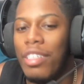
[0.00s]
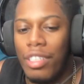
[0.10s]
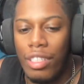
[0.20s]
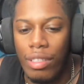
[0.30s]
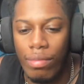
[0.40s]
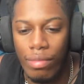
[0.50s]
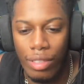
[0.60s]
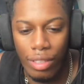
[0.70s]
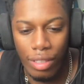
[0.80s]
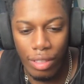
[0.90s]

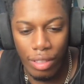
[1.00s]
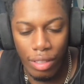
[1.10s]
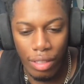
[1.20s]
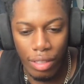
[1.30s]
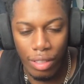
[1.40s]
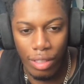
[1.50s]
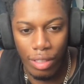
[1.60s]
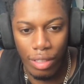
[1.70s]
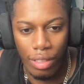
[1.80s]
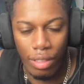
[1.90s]

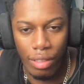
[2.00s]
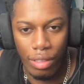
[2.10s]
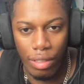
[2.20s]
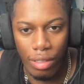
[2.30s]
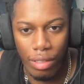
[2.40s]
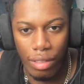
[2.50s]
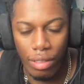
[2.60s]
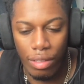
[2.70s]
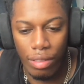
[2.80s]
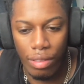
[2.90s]

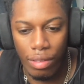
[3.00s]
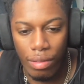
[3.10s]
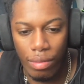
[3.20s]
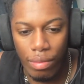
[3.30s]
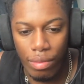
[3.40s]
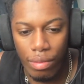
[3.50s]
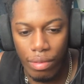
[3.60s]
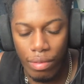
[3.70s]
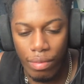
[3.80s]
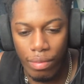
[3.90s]

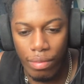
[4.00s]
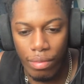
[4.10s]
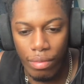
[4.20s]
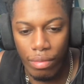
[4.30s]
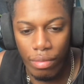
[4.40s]
Nothing is said.